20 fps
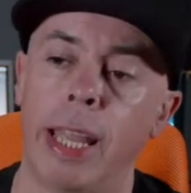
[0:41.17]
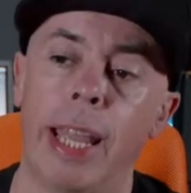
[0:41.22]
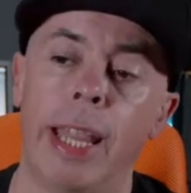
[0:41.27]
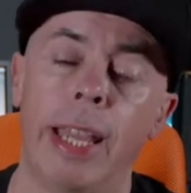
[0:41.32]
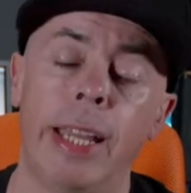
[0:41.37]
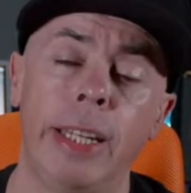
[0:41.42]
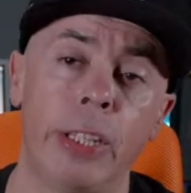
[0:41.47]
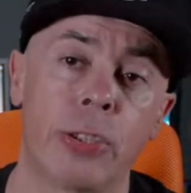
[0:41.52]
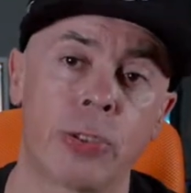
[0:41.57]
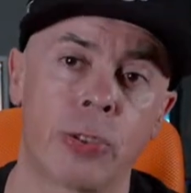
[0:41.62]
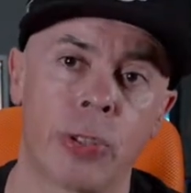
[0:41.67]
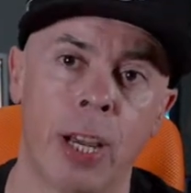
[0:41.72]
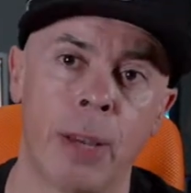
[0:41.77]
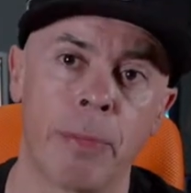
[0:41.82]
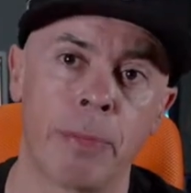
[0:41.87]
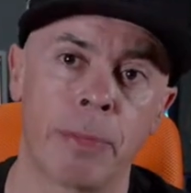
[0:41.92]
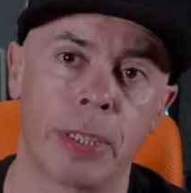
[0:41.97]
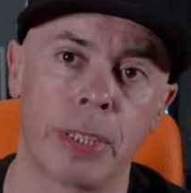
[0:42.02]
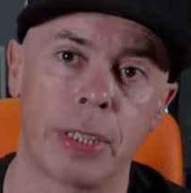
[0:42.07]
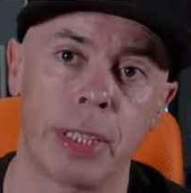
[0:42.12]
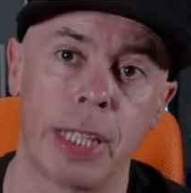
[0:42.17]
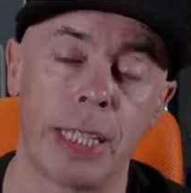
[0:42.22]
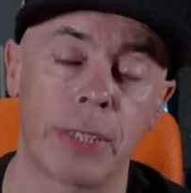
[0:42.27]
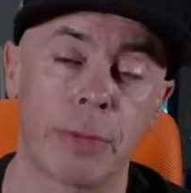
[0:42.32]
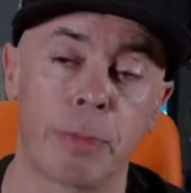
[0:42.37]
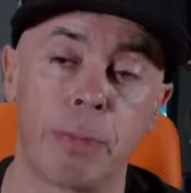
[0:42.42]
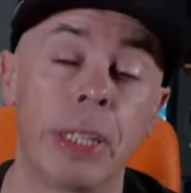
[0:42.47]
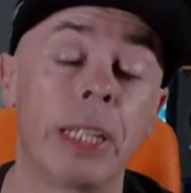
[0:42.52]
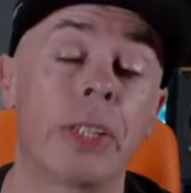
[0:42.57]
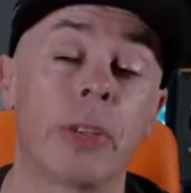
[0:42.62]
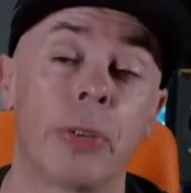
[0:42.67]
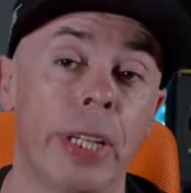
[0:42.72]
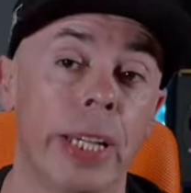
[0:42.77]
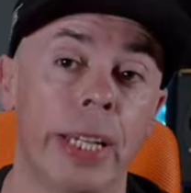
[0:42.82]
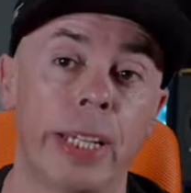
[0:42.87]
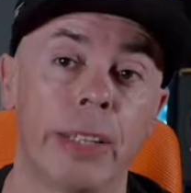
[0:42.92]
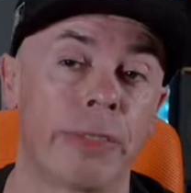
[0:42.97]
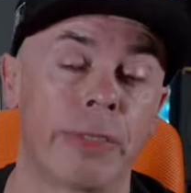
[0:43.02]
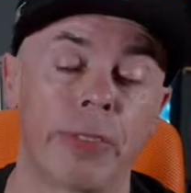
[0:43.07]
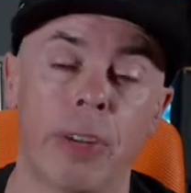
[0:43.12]
any drums is being
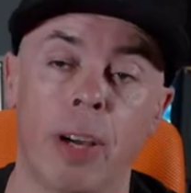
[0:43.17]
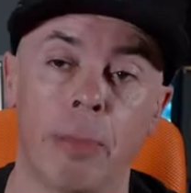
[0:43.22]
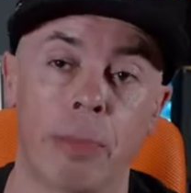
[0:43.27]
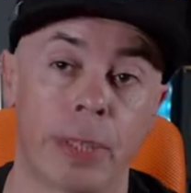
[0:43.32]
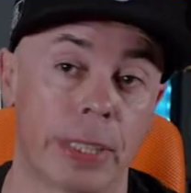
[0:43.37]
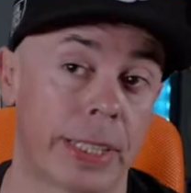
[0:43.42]
created from